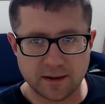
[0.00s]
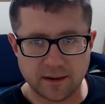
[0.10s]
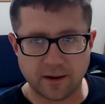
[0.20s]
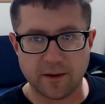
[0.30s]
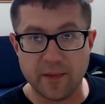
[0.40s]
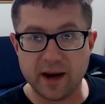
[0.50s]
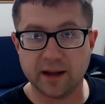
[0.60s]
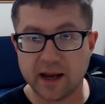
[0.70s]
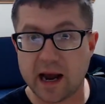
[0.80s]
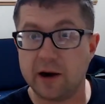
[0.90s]
are
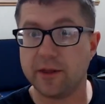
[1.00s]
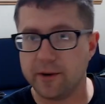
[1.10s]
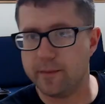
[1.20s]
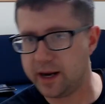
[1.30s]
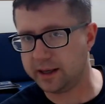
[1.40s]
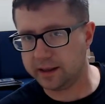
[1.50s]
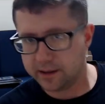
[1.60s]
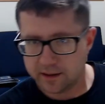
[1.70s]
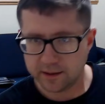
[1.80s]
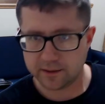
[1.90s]
made. How they're made,
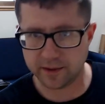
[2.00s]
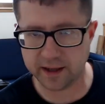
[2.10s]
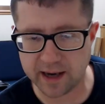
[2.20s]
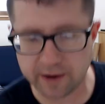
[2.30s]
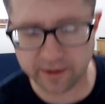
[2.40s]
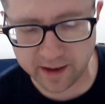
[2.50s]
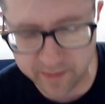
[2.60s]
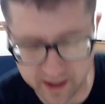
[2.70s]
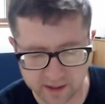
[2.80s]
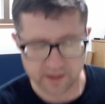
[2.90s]
right? How are they
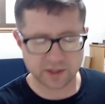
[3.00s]
made?